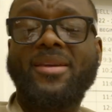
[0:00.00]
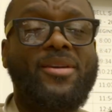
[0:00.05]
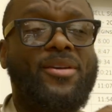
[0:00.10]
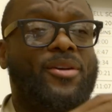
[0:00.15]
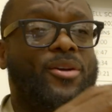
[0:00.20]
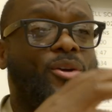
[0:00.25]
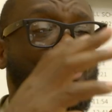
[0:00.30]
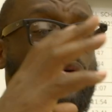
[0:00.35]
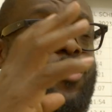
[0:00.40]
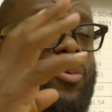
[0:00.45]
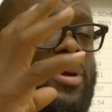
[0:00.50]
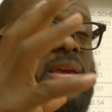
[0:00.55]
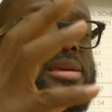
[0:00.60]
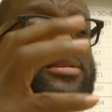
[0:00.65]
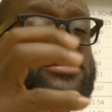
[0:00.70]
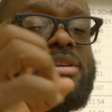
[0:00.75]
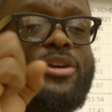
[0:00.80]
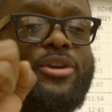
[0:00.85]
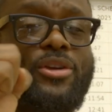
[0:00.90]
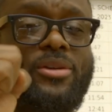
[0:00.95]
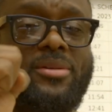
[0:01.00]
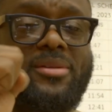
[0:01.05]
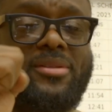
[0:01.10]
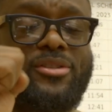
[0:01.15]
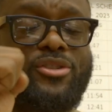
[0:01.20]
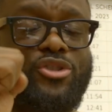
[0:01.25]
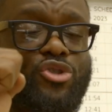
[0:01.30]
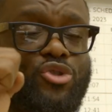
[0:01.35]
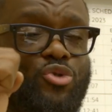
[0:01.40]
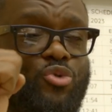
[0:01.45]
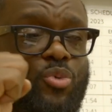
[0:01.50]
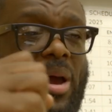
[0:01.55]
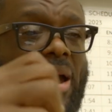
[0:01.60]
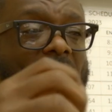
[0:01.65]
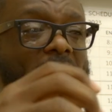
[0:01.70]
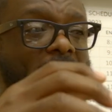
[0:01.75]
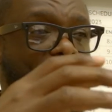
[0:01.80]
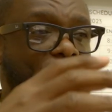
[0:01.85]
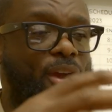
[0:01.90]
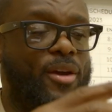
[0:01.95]
crazy
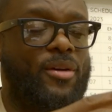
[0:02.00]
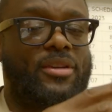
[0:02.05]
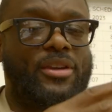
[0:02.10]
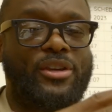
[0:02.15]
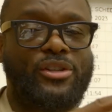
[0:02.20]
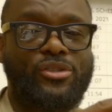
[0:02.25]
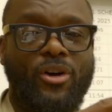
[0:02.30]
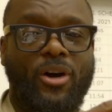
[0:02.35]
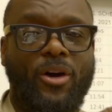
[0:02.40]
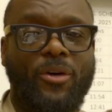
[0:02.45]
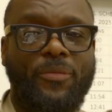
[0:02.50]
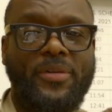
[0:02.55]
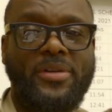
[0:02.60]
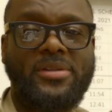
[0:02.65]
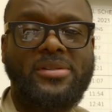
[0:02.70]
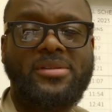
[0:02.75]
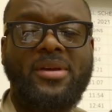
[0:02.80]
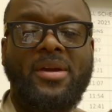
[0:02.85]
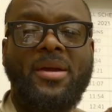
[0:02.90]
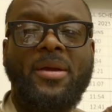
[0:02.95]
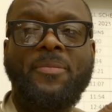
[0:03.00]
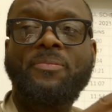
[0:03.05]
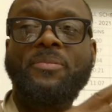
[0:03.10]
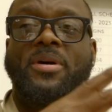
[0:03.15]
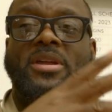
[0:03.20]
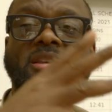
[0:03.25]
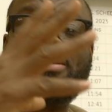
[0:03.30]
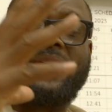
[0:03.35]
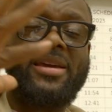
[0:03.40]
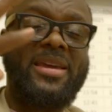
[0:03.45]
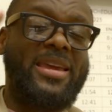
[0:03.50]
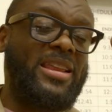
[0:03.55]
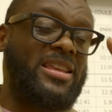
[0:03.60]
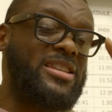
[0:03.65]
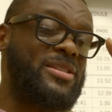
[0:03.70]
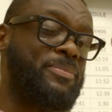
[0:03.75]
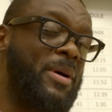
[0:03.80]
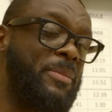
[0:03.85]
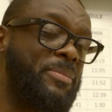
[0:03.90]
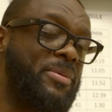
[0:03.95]
dry air in this office. But heat
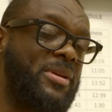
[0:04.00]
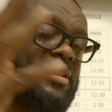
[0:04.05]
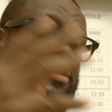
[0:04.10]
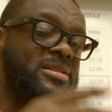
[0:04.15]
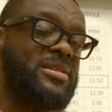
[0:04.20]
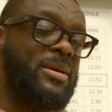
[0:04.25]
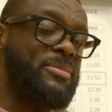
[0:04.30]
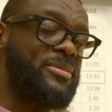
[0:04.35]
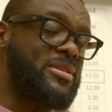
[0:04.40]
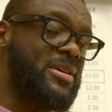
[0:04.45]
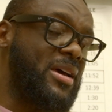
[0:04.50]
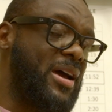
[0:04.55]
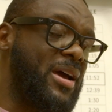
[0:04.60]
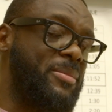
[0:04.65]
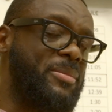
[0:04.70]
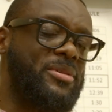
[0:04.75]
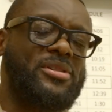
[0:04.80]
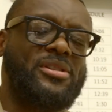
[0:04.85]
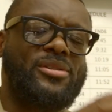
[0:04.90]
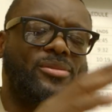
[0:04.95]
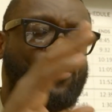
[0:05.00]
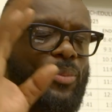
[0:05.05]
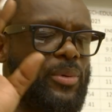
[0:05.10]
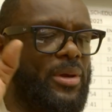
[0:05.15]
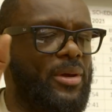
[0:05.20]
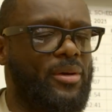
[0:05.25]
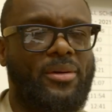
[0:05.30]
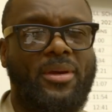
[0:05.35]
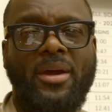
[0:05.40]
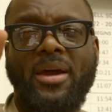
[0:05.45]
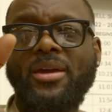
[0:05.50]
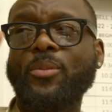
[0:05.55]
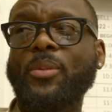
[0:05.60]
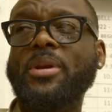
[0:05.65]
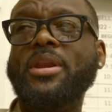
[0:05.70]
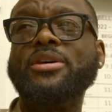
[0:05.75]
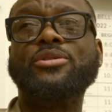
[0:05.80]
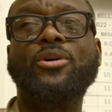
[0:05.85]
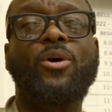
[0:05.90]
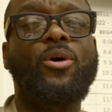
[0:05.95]
is pumping at the same time. It's just weird. The
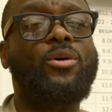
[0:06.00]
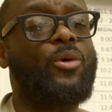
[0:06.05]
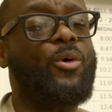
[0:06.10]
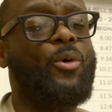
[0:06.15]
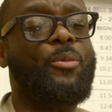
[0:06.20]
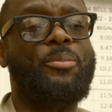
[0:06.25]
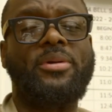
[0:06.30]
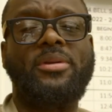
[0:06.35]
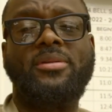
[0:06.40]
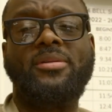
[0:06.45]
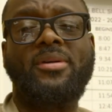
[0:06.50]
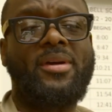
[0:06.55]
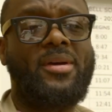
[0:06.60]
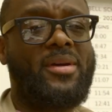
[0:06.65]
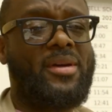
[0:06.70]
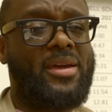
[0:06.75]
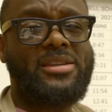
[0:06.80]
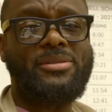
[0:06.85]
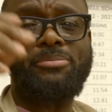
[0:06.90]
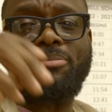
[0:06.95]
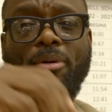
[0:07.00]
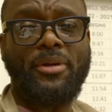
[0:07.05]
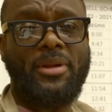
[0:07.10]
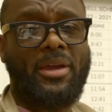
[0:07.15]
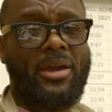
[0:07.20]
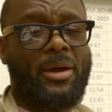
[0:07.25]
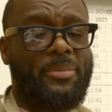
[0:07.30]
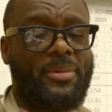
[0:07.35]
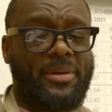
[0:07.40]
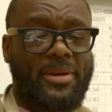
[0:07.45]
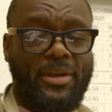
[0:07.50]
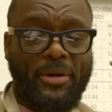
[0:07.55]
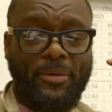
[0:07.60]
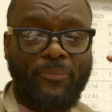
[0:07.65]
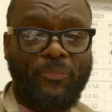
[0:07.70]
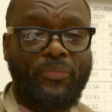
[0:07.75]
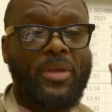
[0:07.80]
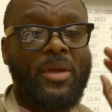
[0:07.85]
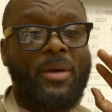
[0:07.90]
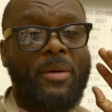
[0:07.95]
windows are all open. It's burning up in
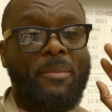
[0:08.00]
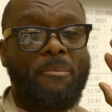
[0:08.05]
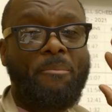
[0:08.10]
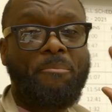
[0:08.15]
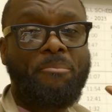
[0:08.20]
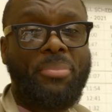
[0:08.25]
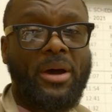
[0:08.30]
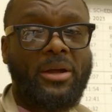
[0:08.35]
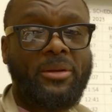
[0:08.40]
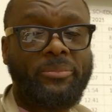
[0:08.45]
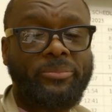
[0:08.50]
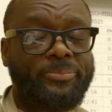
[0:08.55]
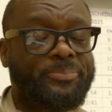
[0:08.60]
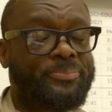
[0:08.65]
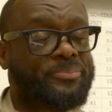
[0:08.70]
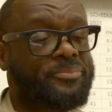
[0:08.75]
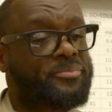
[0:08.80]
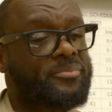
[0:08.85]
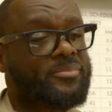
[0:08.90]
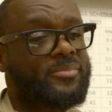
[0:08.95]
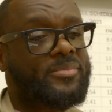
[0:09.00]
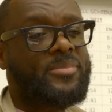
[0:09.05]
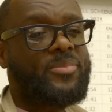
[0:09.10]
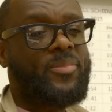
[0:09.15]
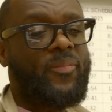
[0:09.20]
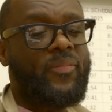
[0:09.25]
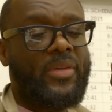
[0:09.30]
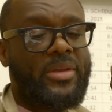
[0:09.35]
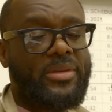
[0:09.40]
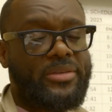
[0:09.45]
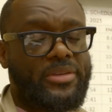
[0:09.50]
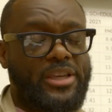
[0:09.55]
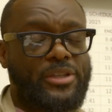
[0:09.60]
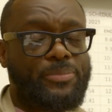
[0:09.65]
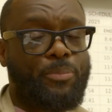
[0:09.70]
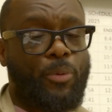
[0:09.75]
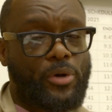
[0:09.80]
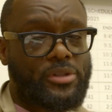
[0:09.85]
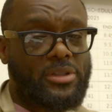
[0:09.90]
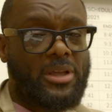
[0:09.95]
here. But these
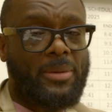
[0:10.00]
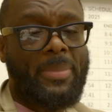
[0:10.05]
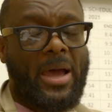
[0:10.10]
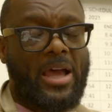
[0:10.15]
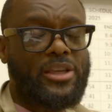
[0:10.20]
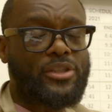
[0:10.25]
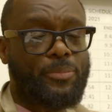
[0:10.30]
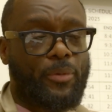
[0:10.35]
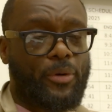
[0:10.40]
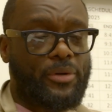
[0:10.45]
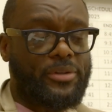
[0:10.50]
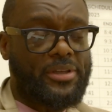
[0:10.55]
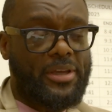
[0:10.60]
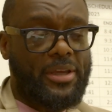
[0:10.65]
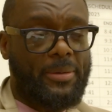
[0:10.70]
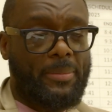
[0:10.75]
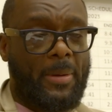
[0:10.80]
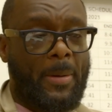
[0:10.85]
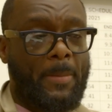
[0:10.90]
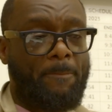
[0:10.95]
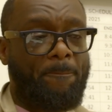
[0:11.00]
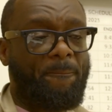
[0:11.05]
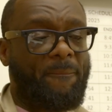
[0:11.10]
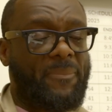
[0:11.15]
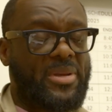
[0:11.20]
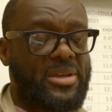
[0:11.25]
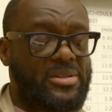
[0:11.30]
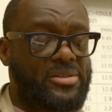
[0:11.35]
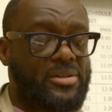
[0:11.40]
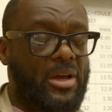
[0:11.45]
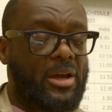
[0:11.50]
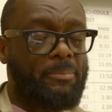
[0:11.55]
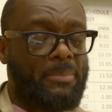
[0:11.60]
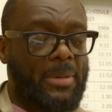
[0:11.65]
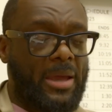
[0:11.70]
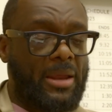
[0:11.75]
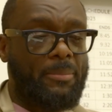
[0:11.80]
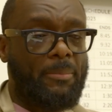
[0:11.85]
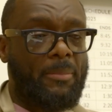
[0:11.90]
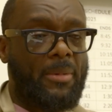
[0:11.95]
boys on the basketball team, these young
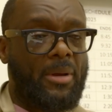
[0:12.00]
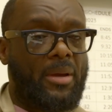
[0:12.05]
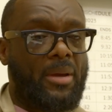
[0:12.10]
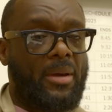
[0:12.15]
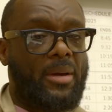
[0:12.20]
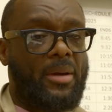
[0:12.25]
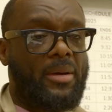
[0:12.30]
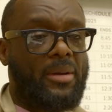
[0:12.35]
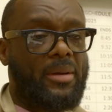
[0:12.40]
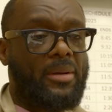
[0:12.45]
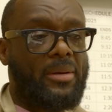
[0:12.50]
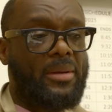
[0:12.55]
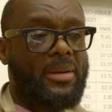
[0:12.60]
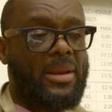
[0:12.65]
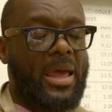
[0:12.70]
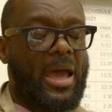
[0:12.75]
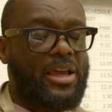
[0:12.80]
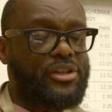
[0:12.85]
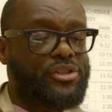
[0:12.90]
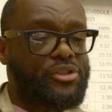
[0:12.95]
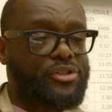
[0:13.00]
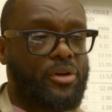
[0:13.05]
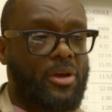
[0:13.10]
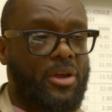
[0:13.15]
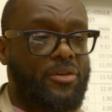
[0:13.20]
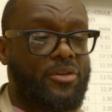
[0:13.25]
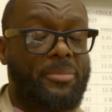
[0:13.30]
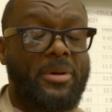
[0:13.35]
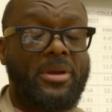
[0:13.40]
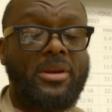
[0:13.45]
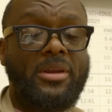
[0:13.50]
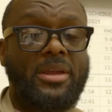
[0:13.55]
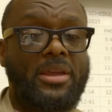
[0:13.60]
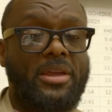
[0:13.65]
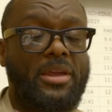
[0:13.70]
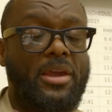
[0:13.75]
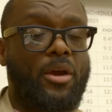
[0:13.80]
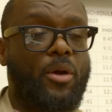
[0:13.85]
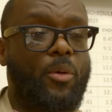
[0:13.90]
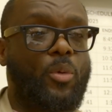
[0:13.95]
men, last year, even in the beginning of
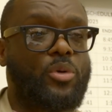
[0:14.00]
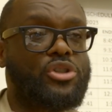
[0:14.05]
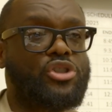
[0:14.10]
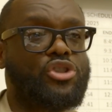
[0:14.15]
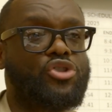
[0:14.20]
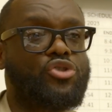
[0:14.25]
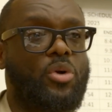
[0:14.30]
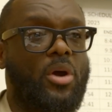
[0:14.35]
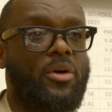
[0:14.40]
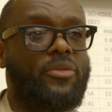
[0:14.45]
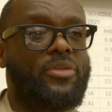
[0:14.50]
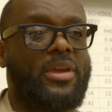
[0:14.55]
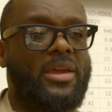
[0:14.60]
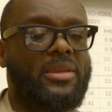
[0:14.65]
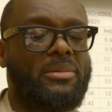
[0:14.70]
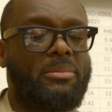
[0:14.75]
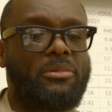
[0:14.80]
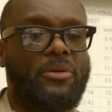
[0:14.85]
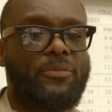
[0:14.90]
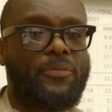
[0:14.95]
the year, it was a struggle to get them to